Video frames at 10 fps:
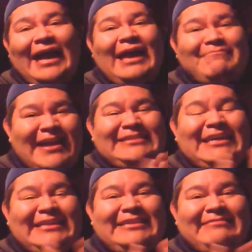I'm
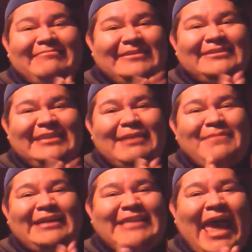actually
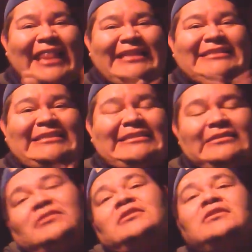
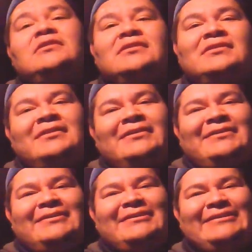semi-talented.
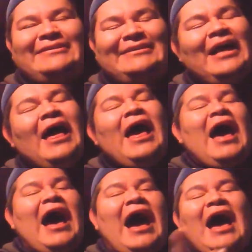All
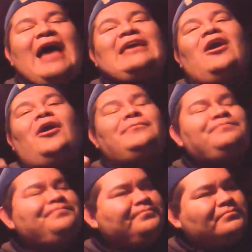right, y'all.
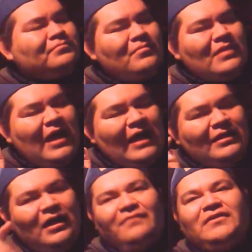I
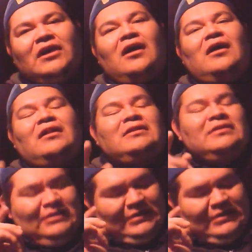love y'all.